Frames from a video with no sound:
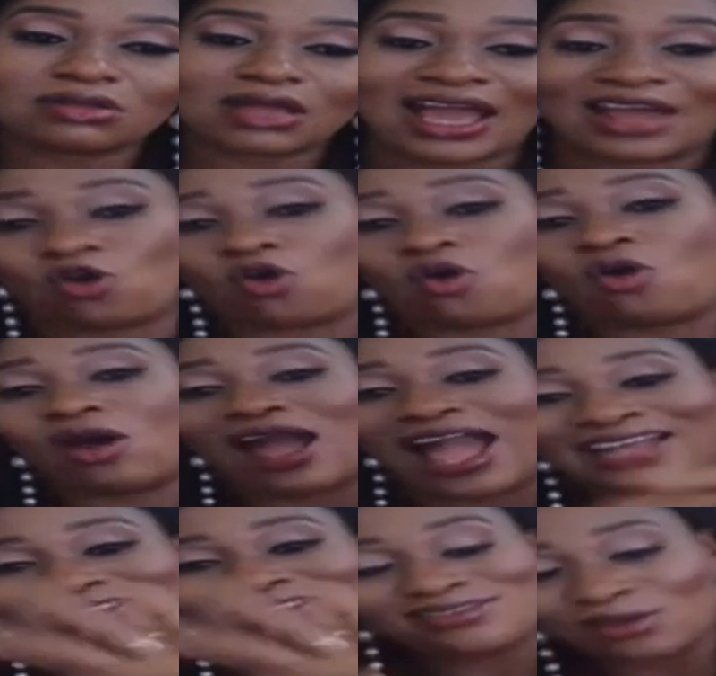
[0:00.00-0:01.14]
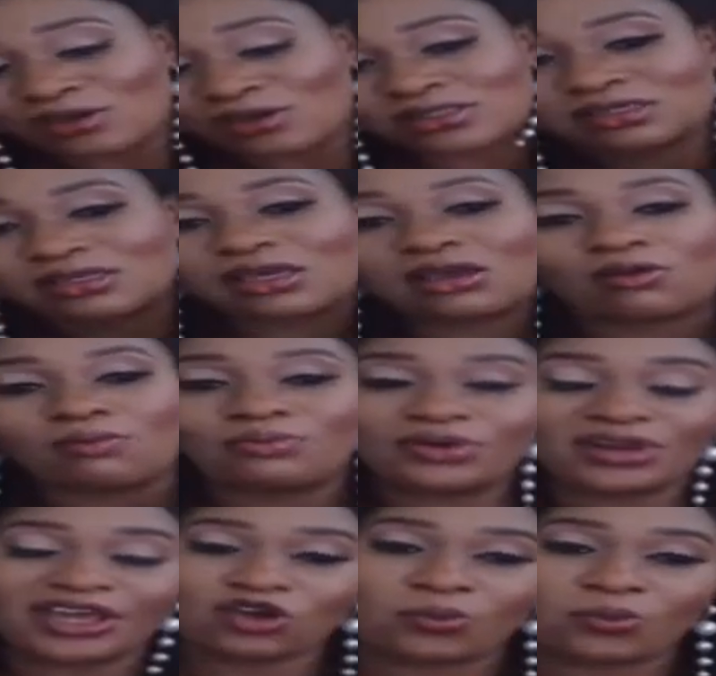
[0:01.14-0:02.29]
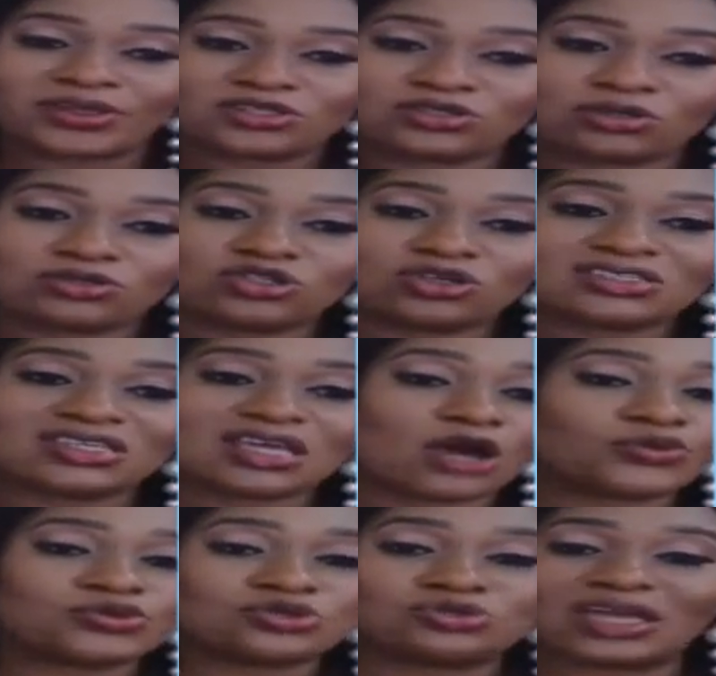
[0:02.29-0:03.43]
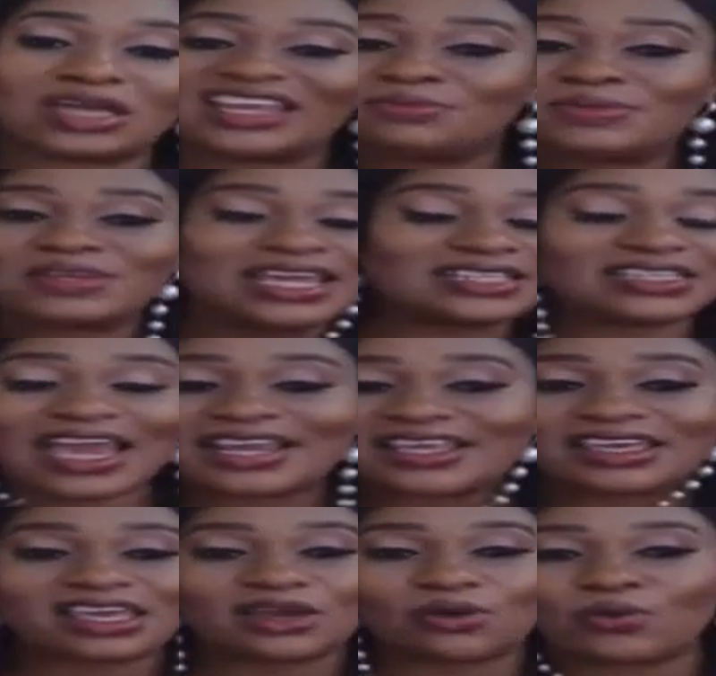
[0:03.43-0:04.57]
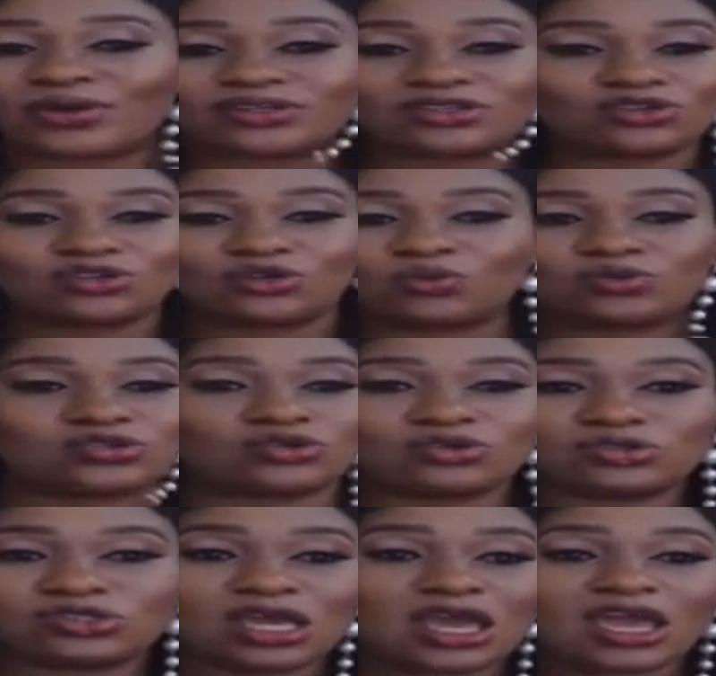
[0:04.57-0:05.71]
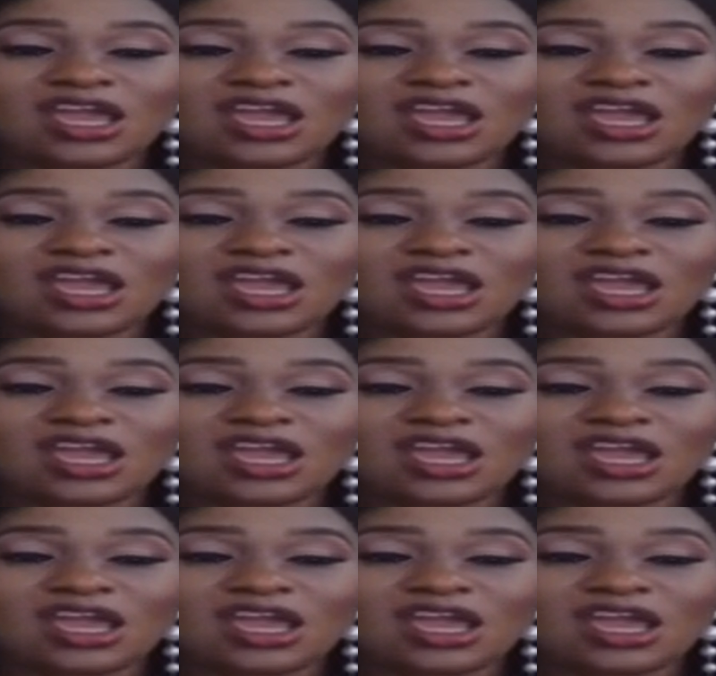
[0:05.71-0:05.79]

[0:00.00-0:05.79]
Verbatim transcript: are all and NOT, Boolean operator just helps you to eliminate any keyword you don't want to use.